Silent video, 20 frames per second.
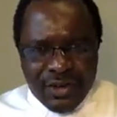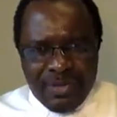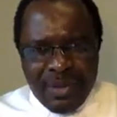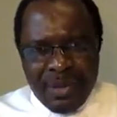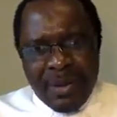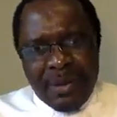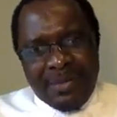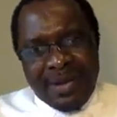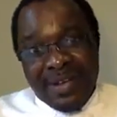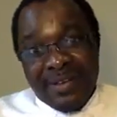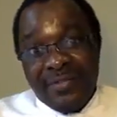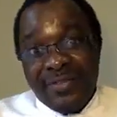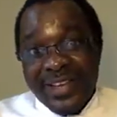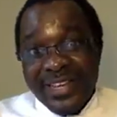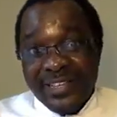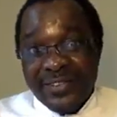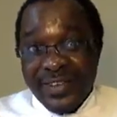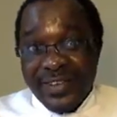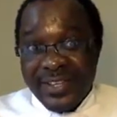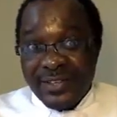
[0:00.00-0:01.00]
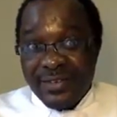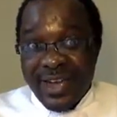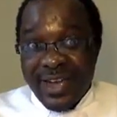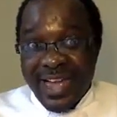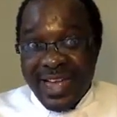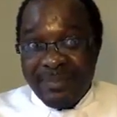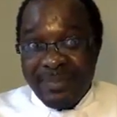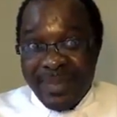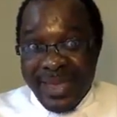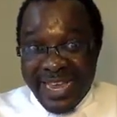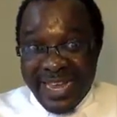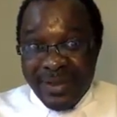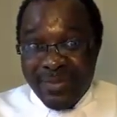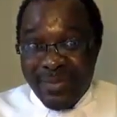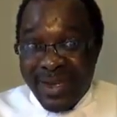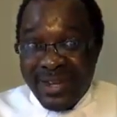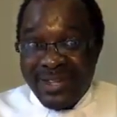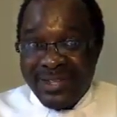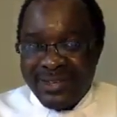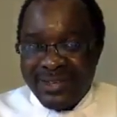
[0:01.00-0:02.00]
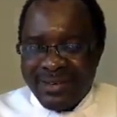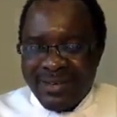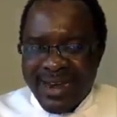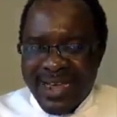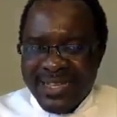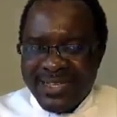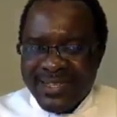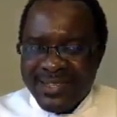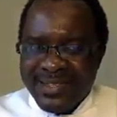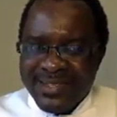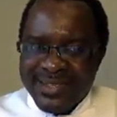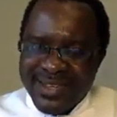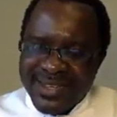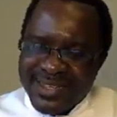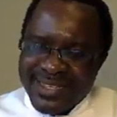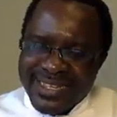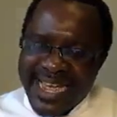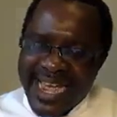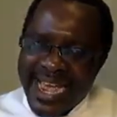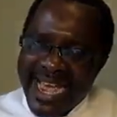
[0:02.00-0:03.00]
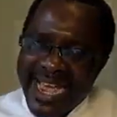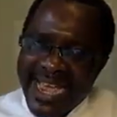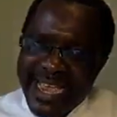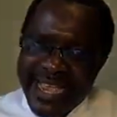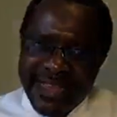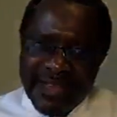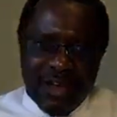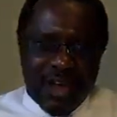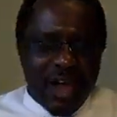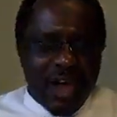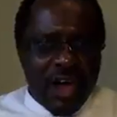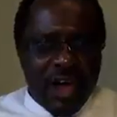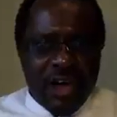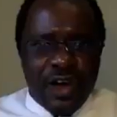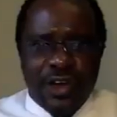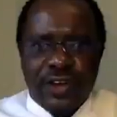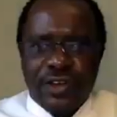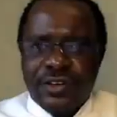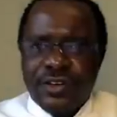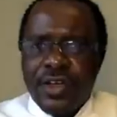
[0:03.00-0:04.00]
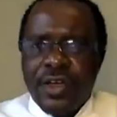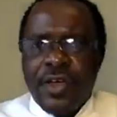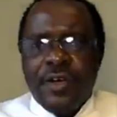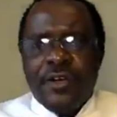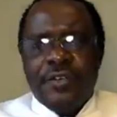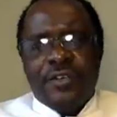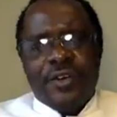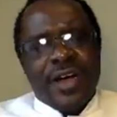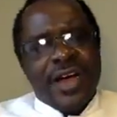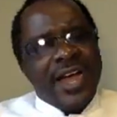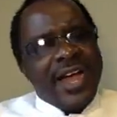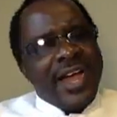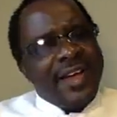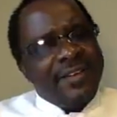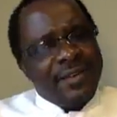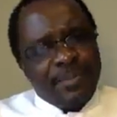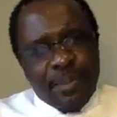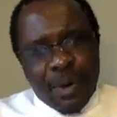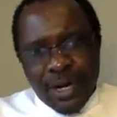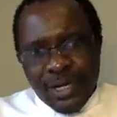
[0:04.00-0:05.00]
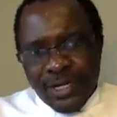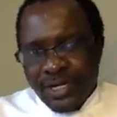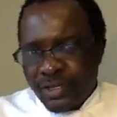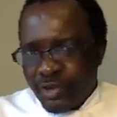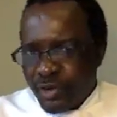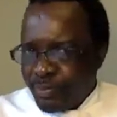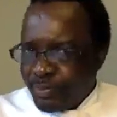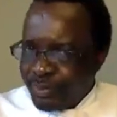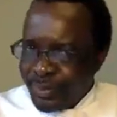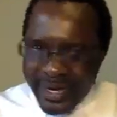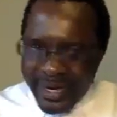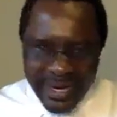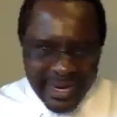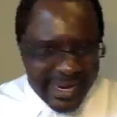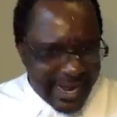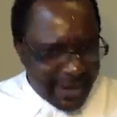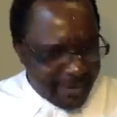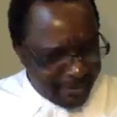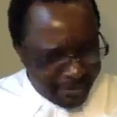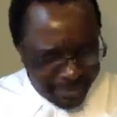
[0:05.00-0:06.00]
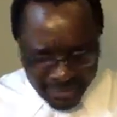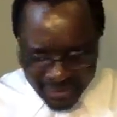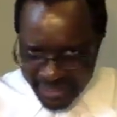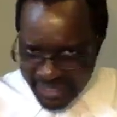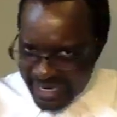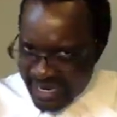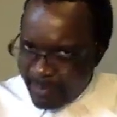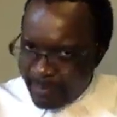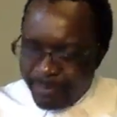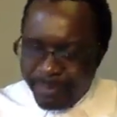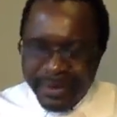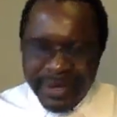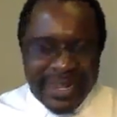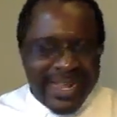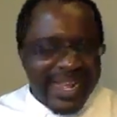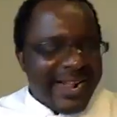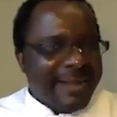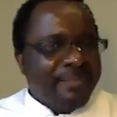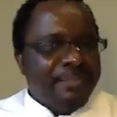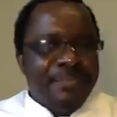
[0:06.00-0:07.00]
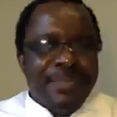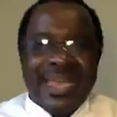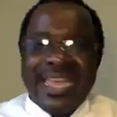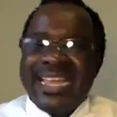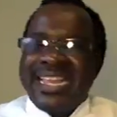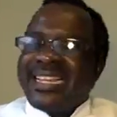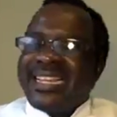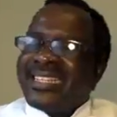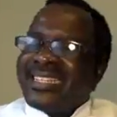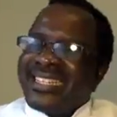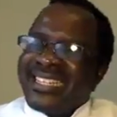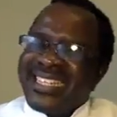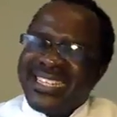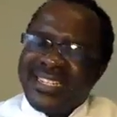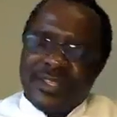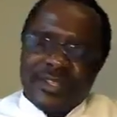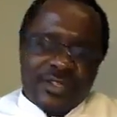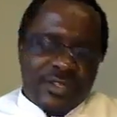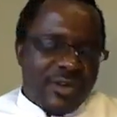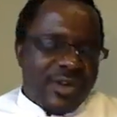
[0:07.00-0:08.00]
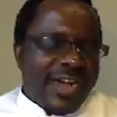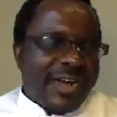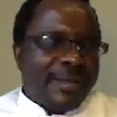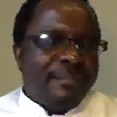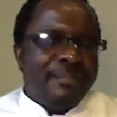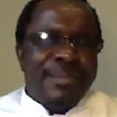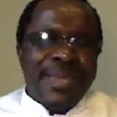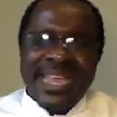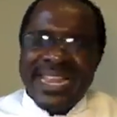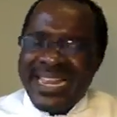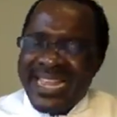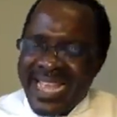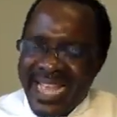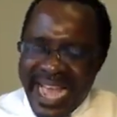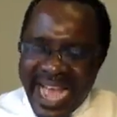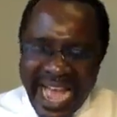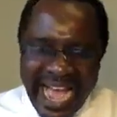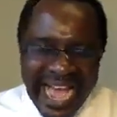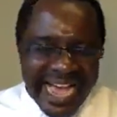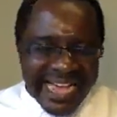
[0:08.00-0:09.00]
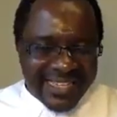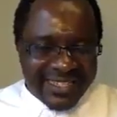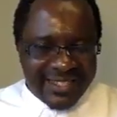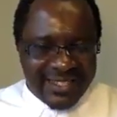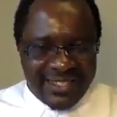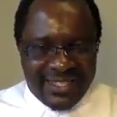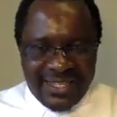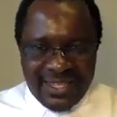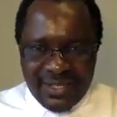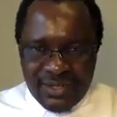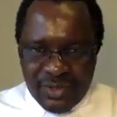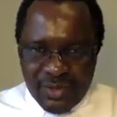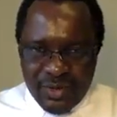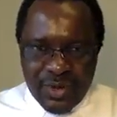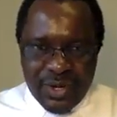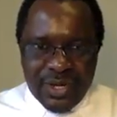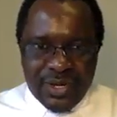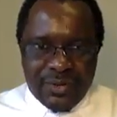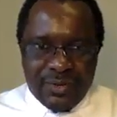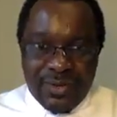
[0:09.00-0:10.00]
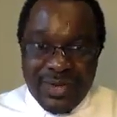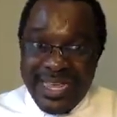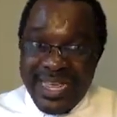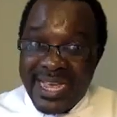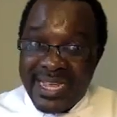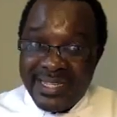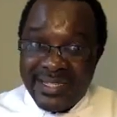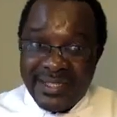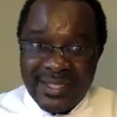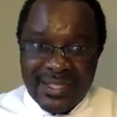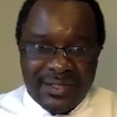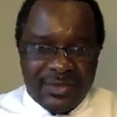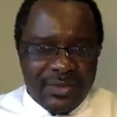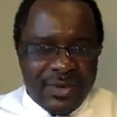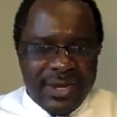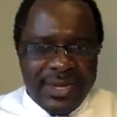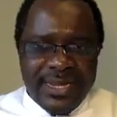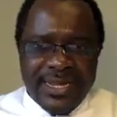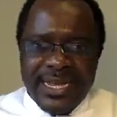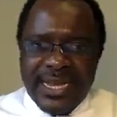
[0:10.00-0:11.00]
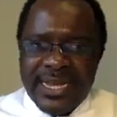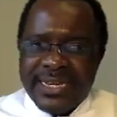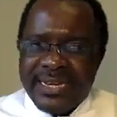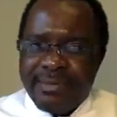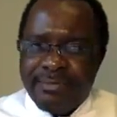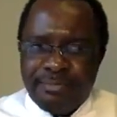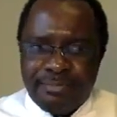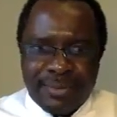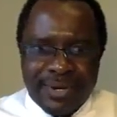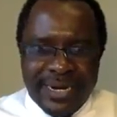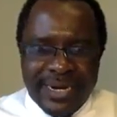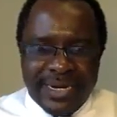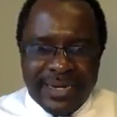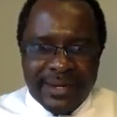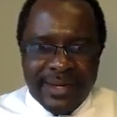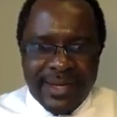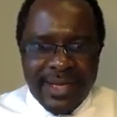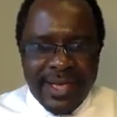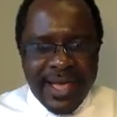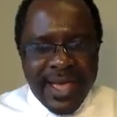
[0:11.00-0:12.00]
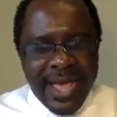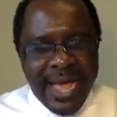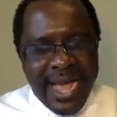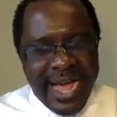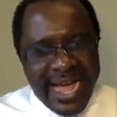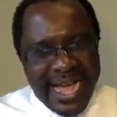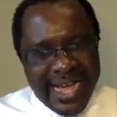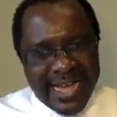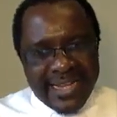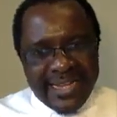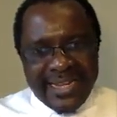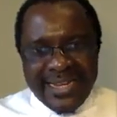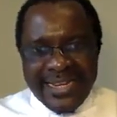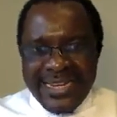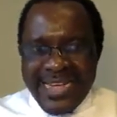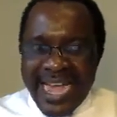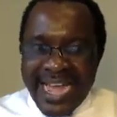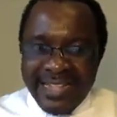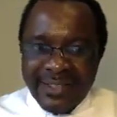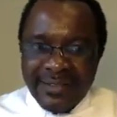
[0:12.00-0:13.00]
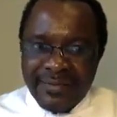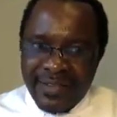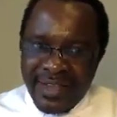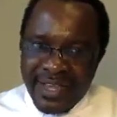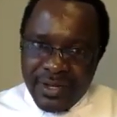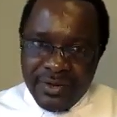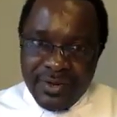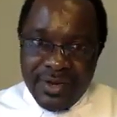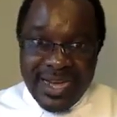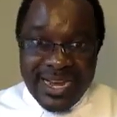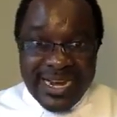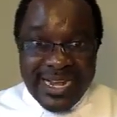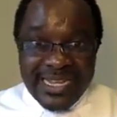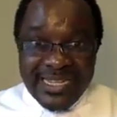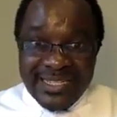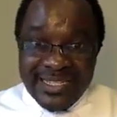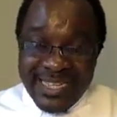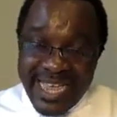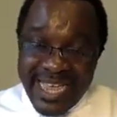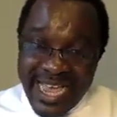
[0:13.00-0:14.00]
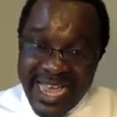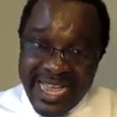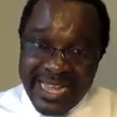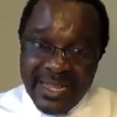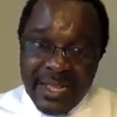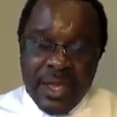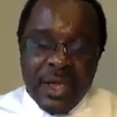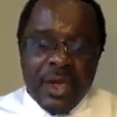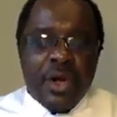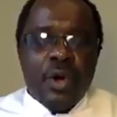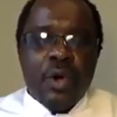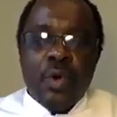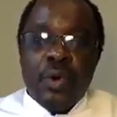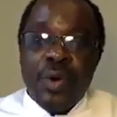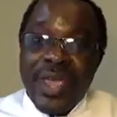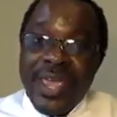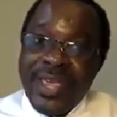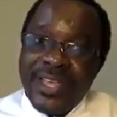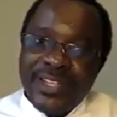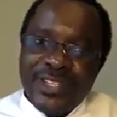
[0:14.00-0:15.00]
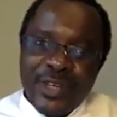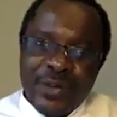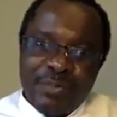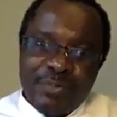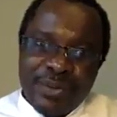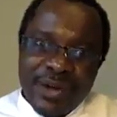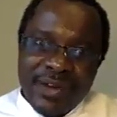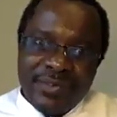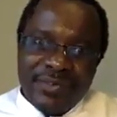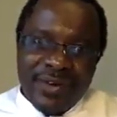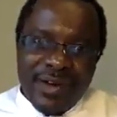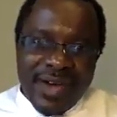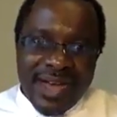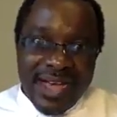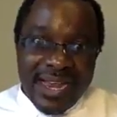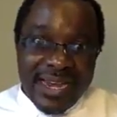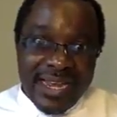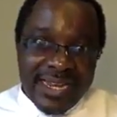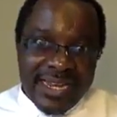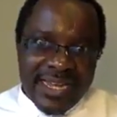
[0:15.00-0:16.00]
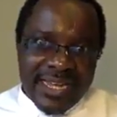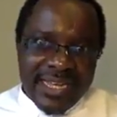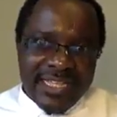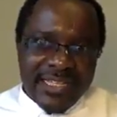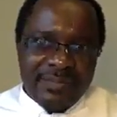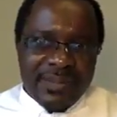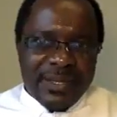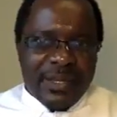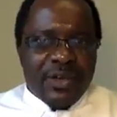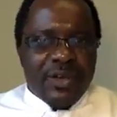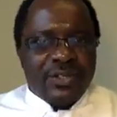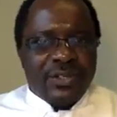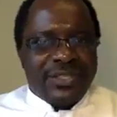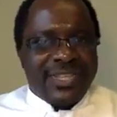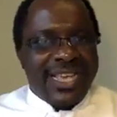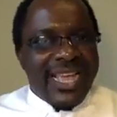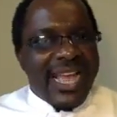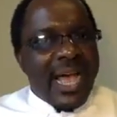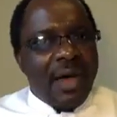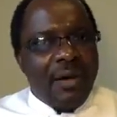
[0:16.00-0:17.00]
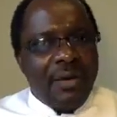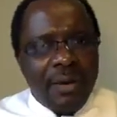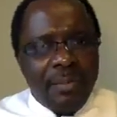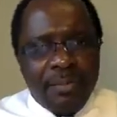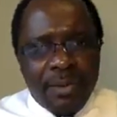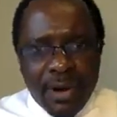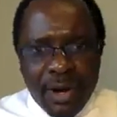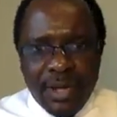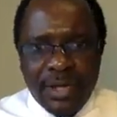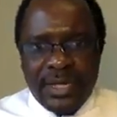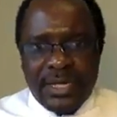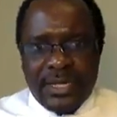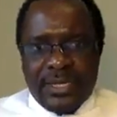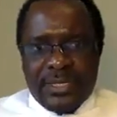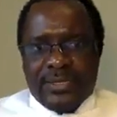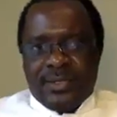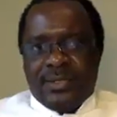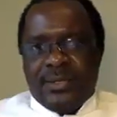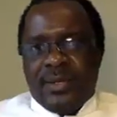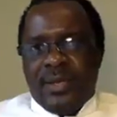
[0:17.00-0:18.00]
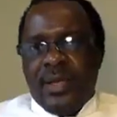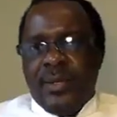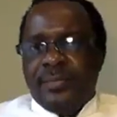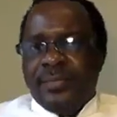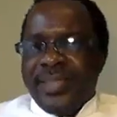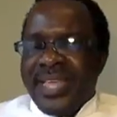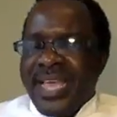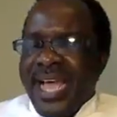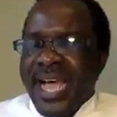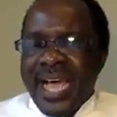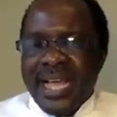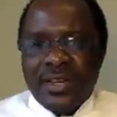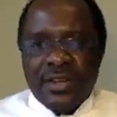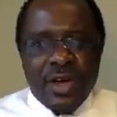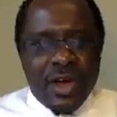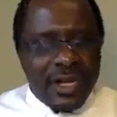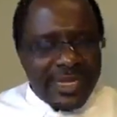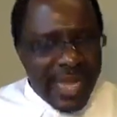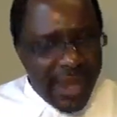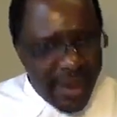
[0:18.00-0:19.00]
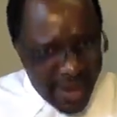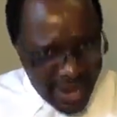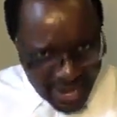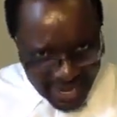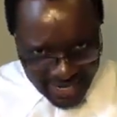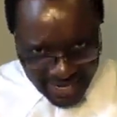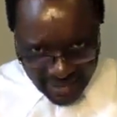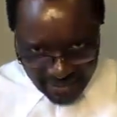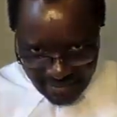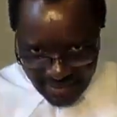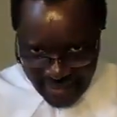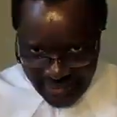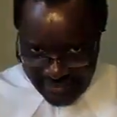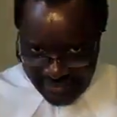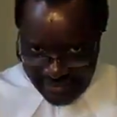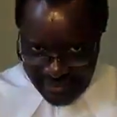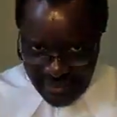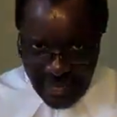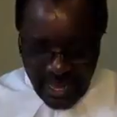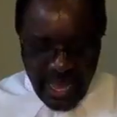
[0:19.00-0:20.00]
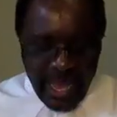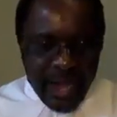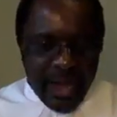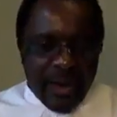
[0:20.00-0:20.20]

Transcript: You remember my first video I made when this crisis started. I called for everybody to pray and pray and pray, and many did so, and many are still doing. We are still doing that and praying. And in that video, and I said, we should pray for our leaders because they are our brothers. They are not our enemies.